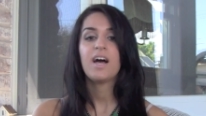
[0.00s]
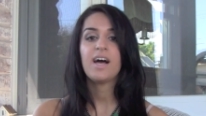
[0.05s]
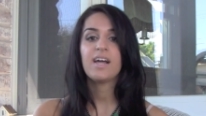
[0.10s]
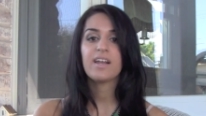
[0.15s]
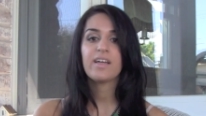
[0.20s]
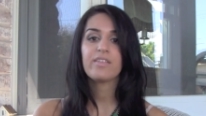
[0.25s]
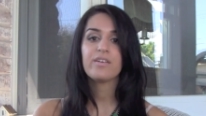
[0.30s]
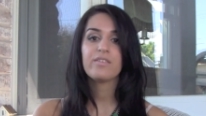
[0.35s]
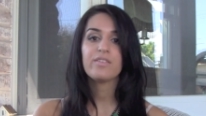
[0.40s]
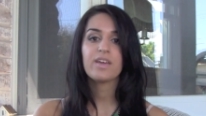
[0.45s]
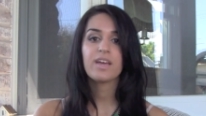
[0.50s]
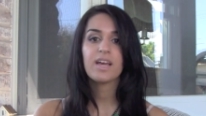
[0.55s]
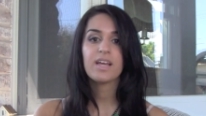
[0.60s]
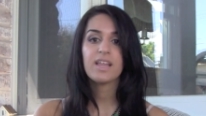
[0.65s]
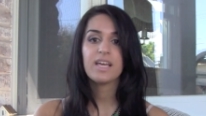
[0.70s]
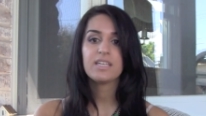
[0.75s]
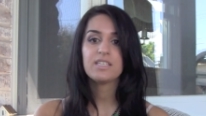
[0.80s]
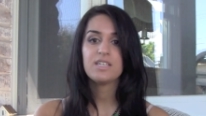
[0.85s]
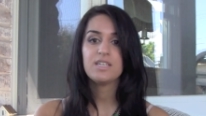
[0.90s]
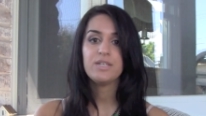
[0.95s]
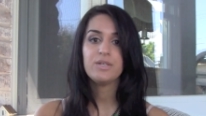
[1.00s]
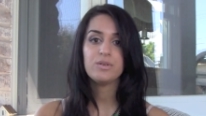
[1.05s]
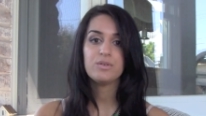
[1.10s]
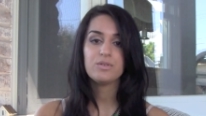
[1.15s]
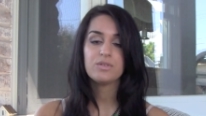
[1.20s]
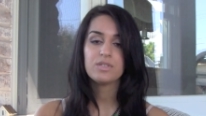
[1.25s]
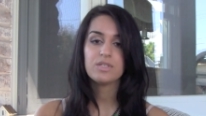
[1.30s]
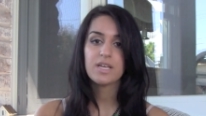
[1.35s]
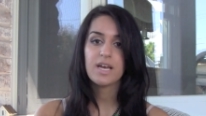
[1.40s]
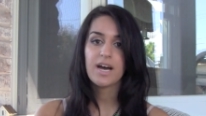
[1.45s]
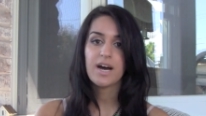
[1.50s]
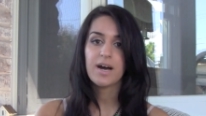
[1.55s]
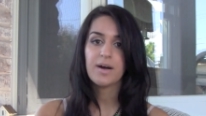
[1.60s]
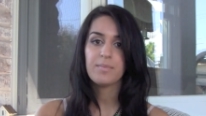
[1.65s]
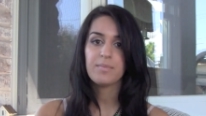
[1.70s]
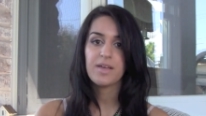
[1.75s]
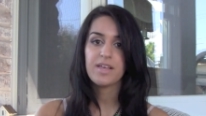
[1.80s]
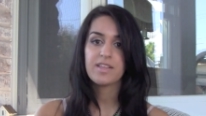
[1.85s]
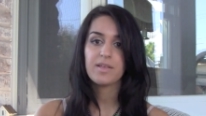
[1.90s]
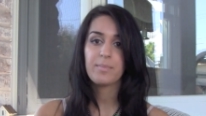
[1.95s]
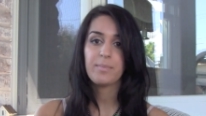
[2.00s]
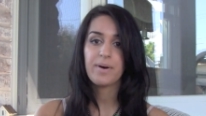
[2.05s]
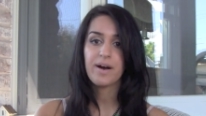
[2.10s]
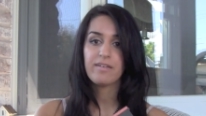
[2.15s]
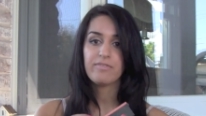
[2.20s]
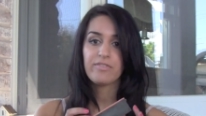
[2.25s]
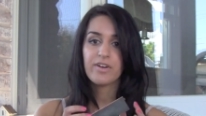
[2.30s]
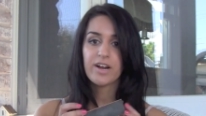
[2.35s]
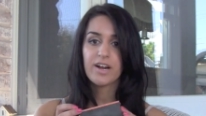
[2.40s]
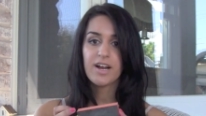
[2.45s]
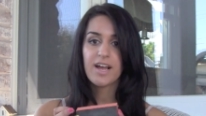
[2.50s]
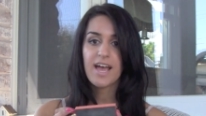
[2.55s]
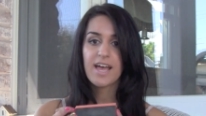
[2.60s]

Another thing I like to use um, is a buffer,